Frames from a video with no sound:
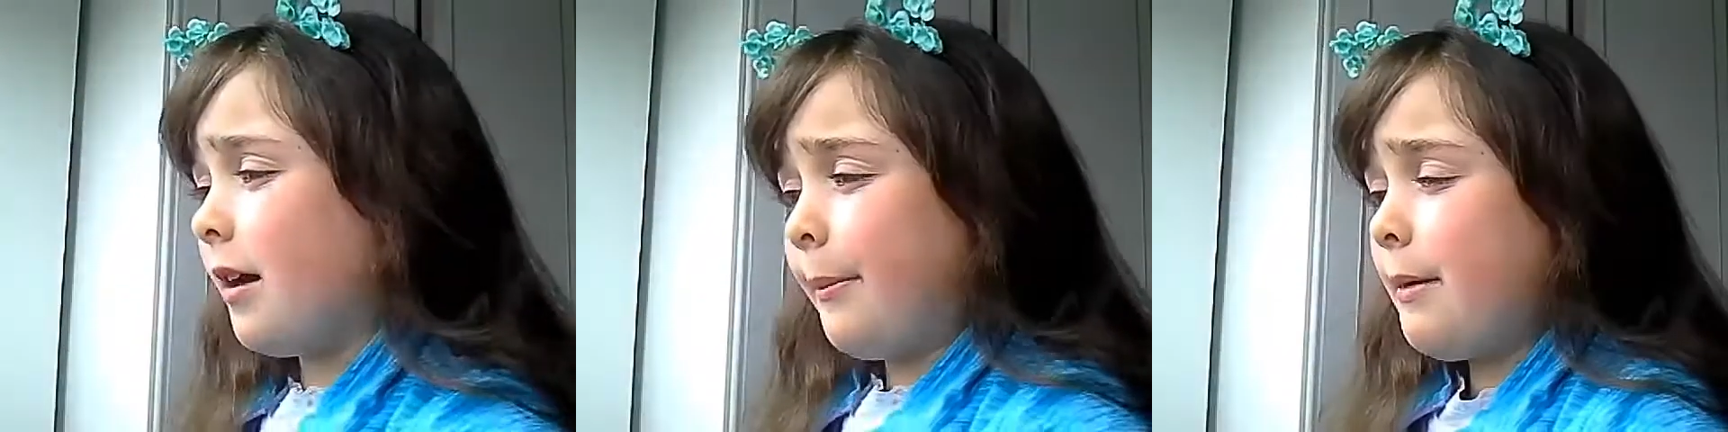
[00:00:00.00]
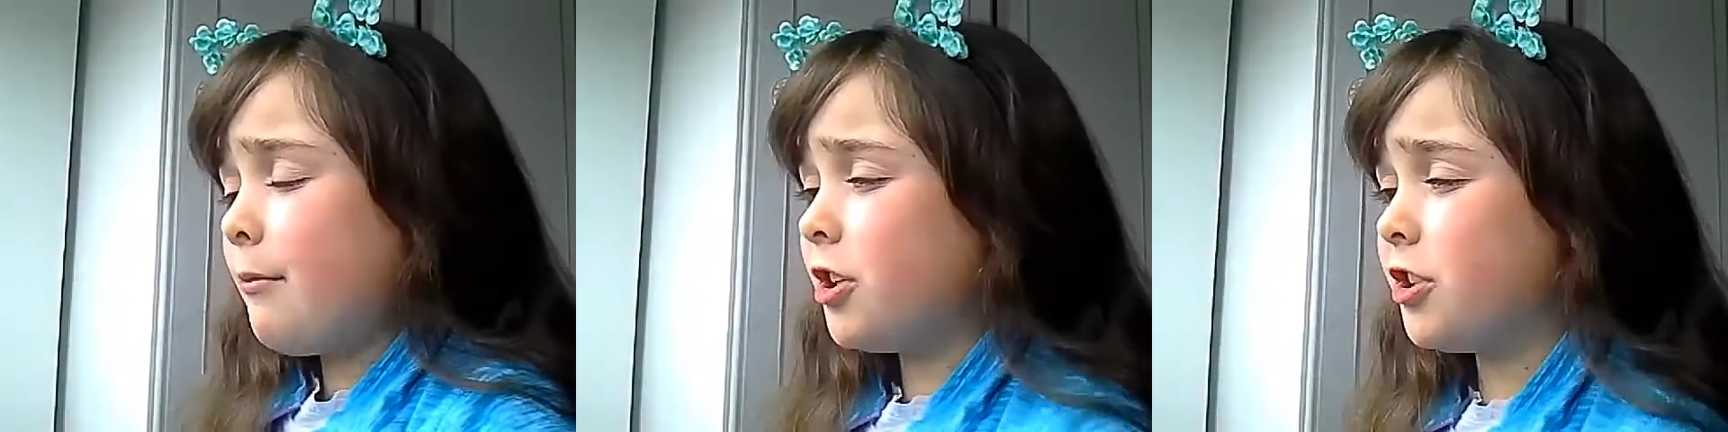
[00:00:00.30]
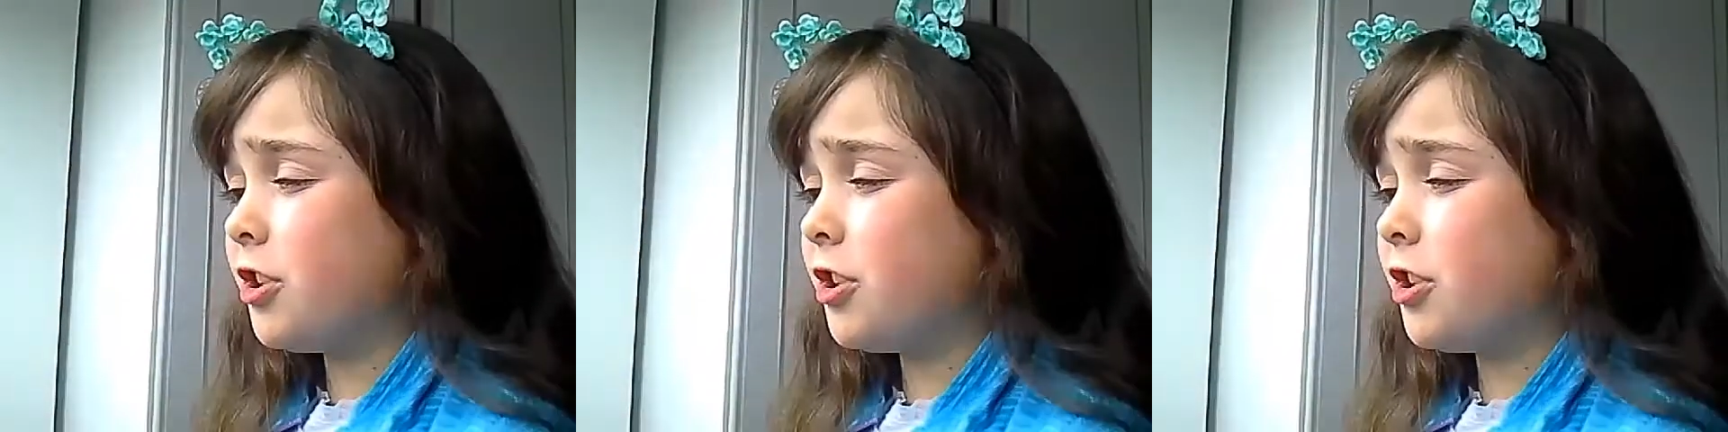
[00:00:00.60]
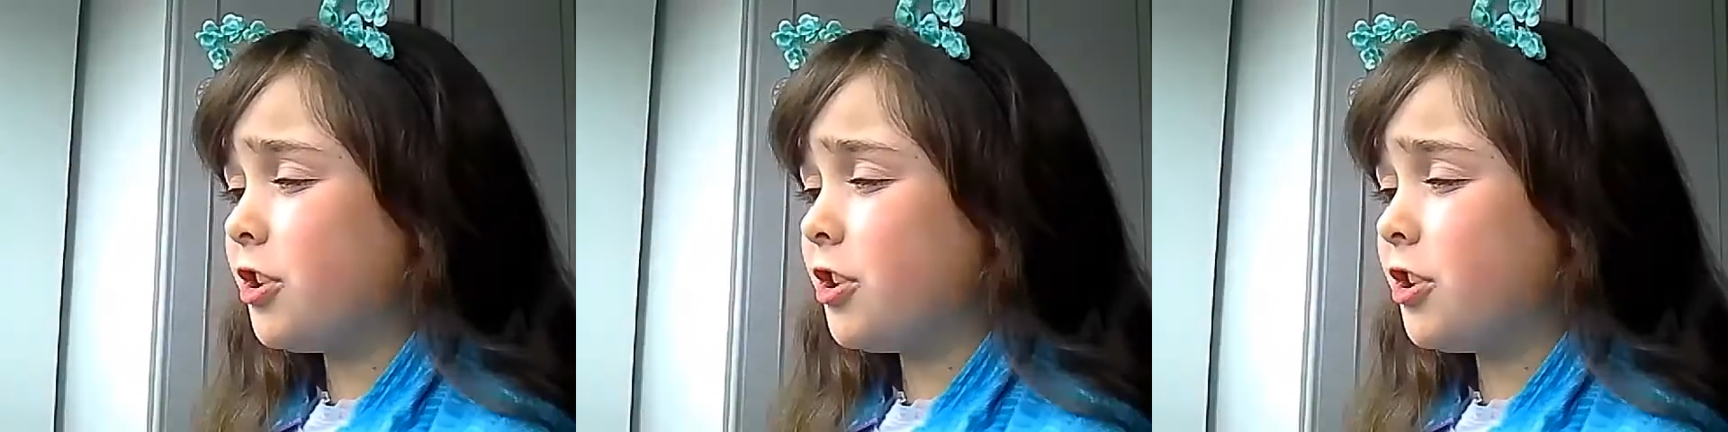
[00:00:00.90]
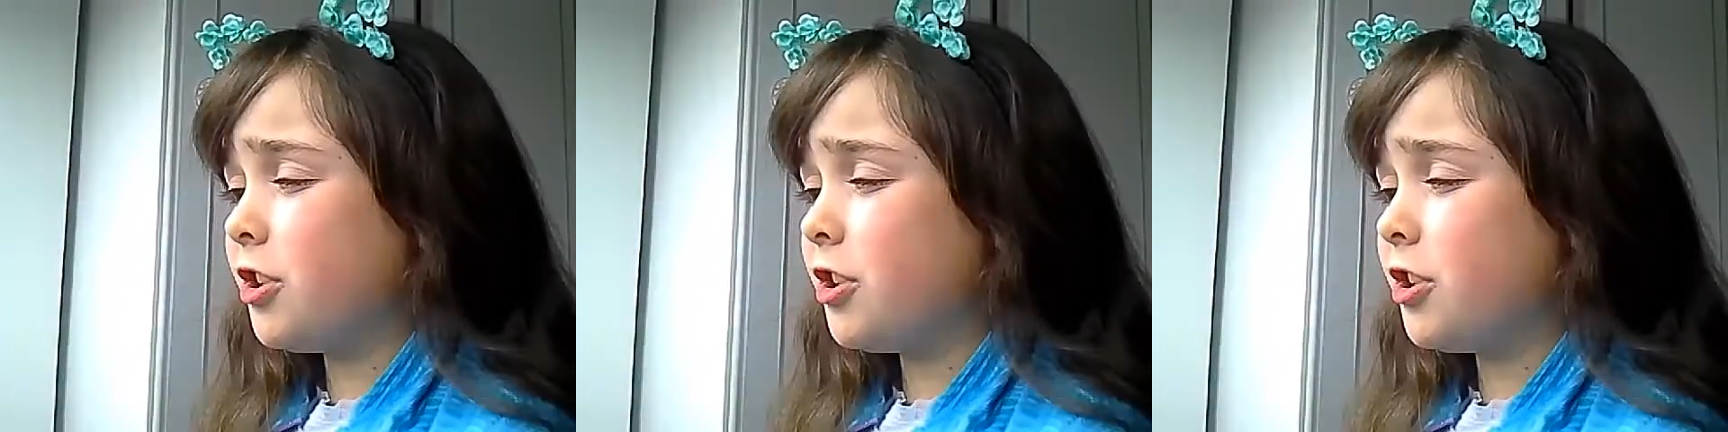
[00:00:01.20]
I've been wishing that for
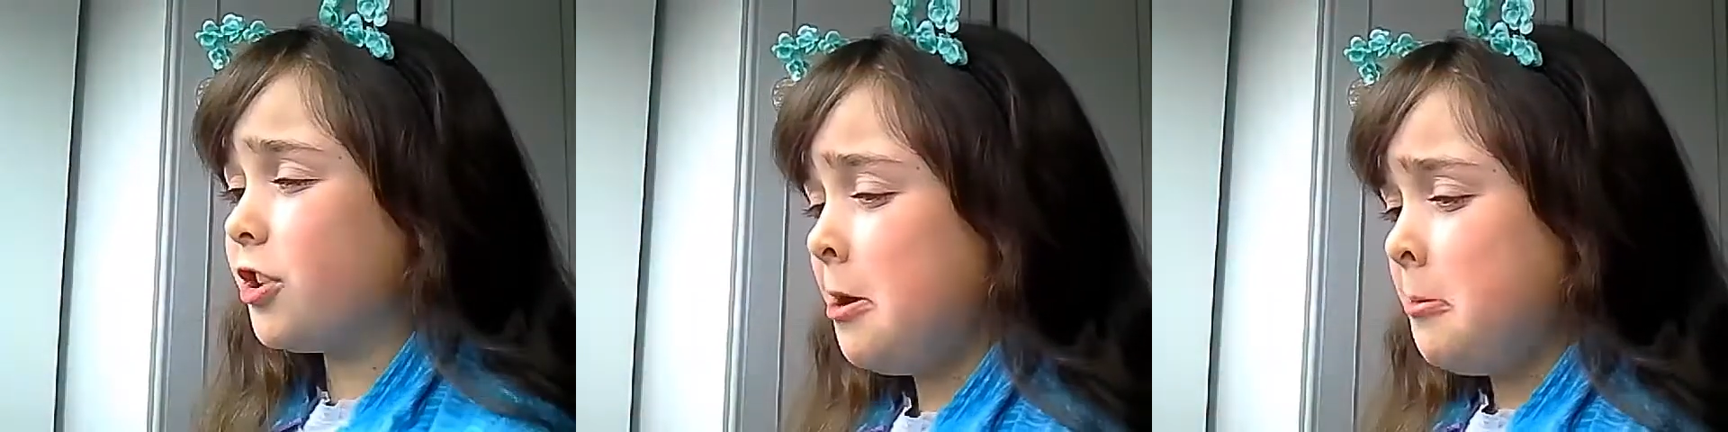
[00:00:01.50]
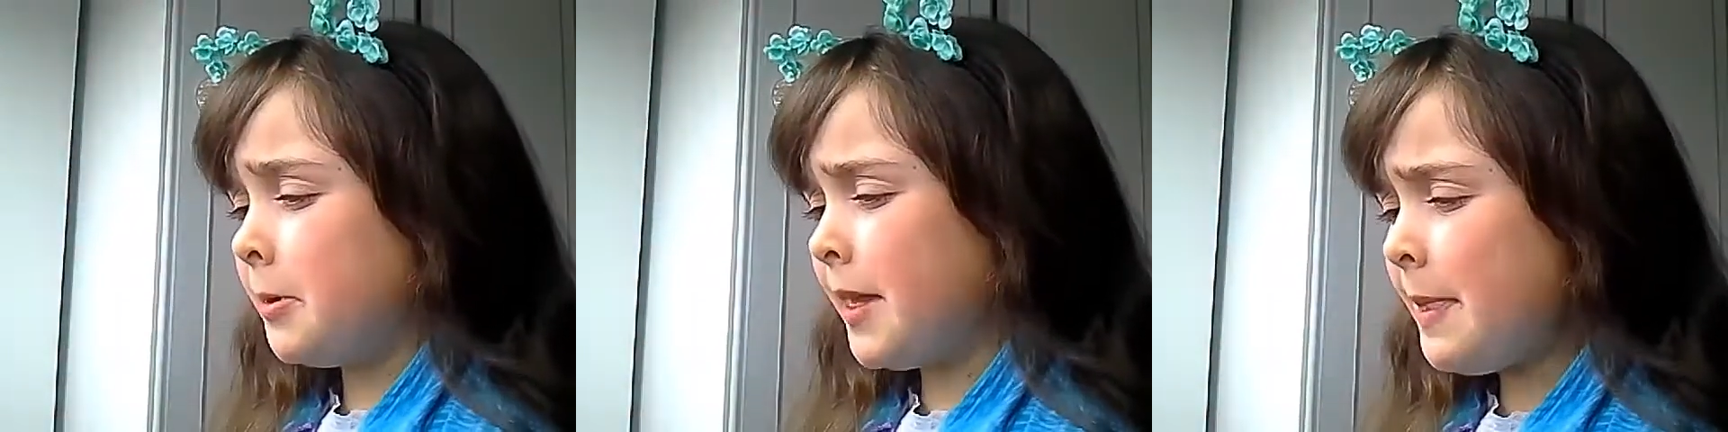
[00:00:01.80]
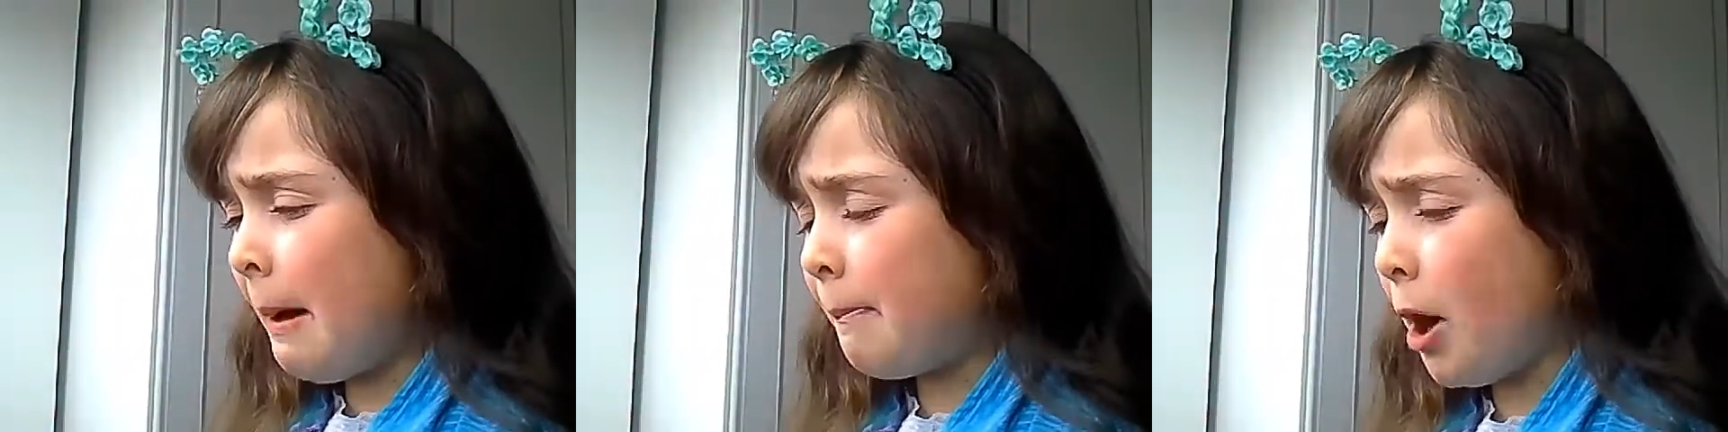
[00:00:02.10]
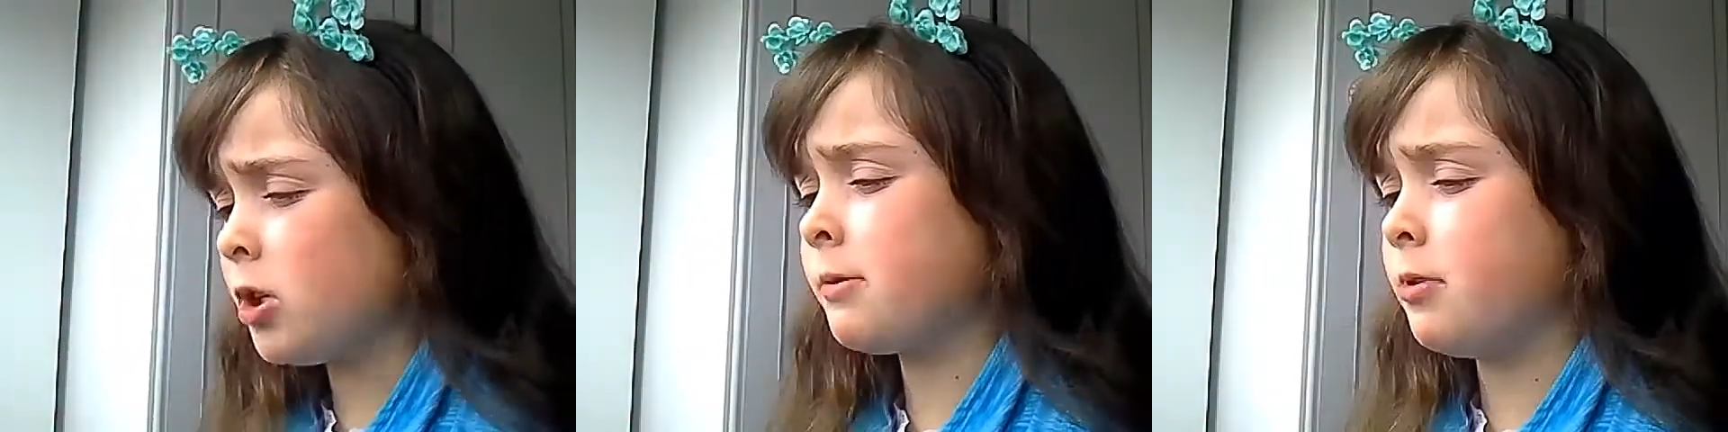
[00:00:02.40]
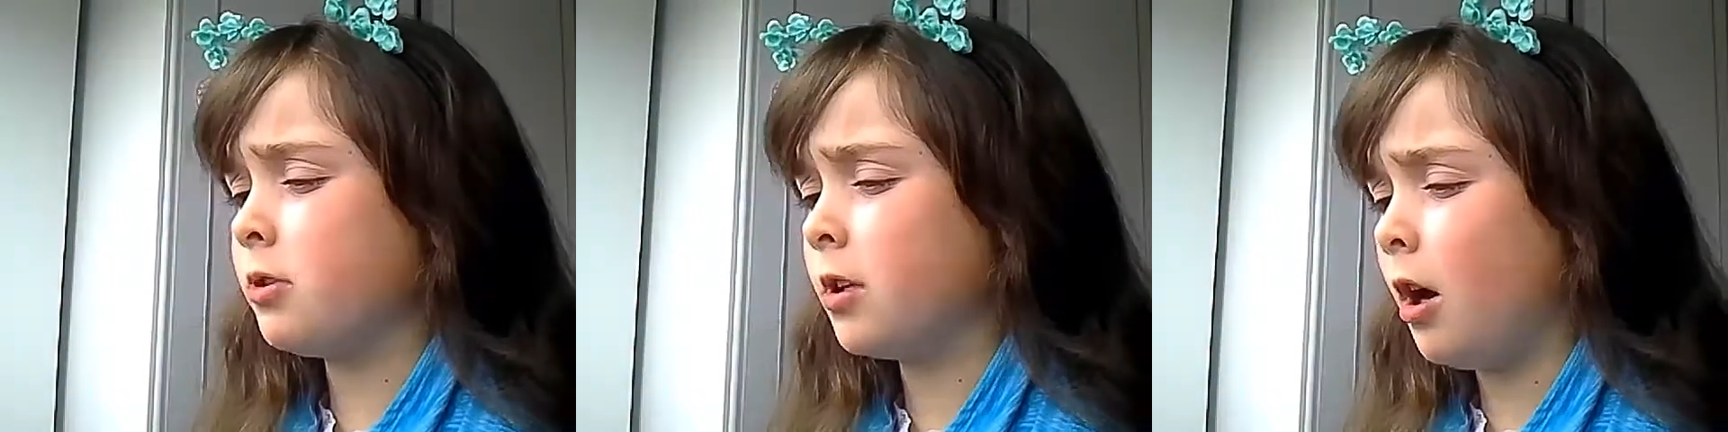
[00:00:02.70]
years. Well, then that
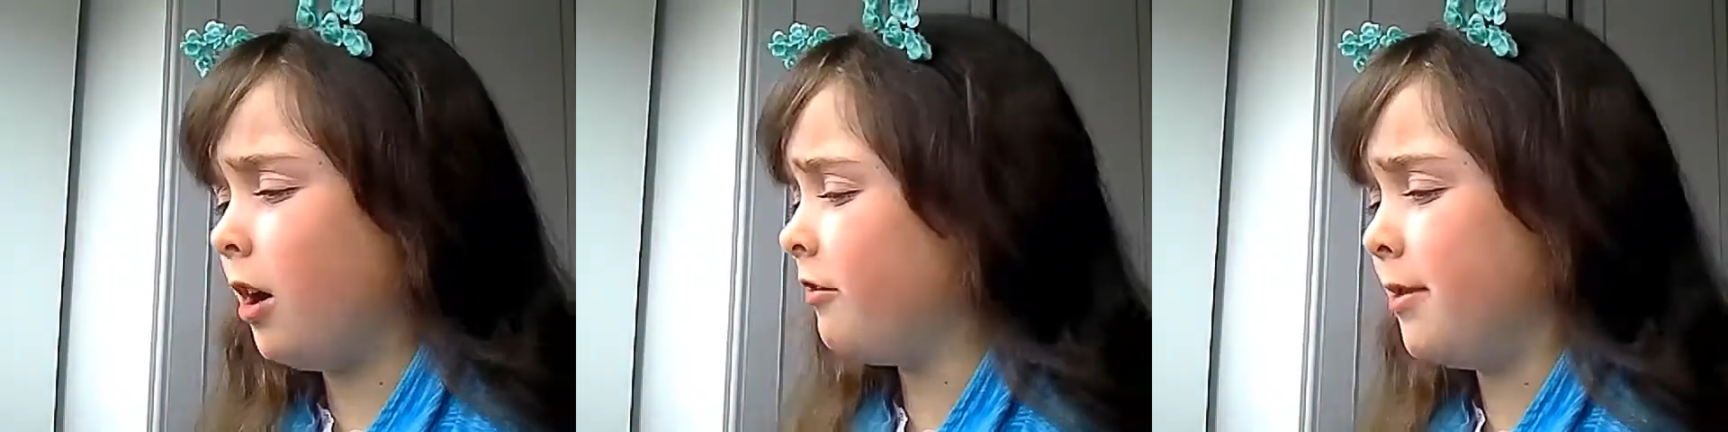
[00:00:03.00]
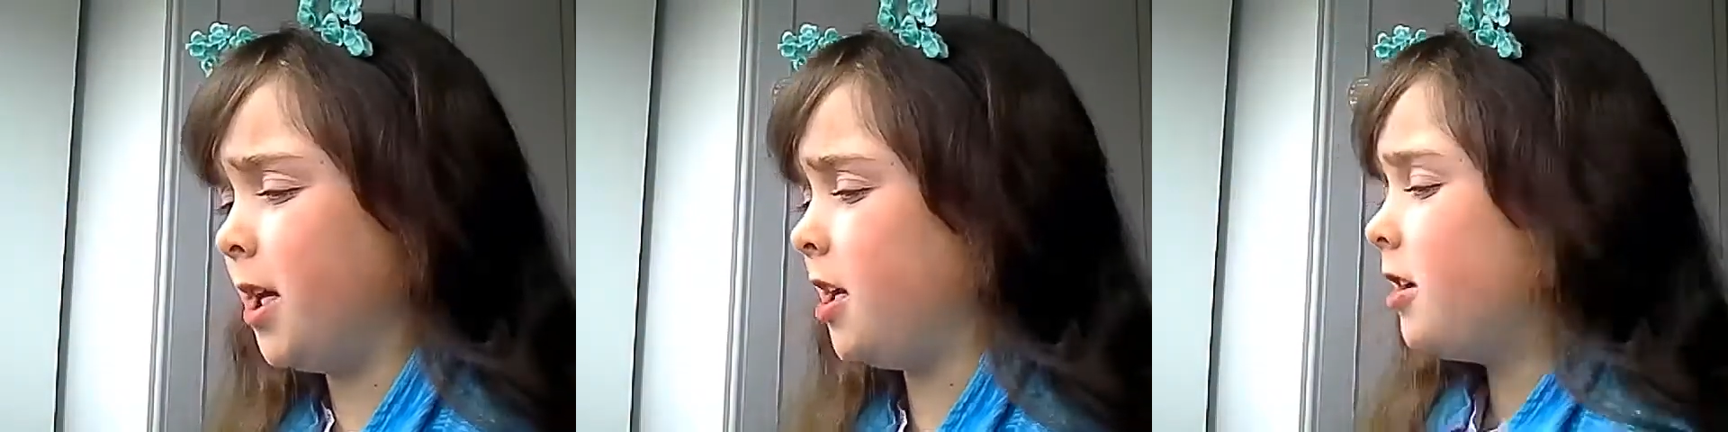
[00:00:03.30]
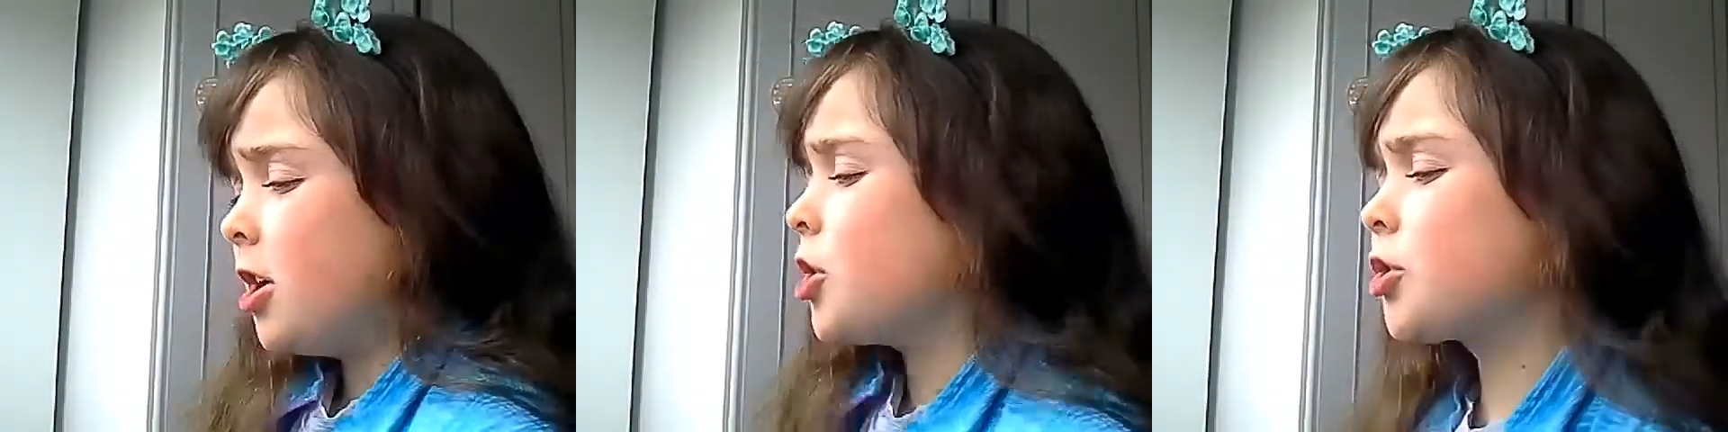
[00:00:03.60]
postman took it off me.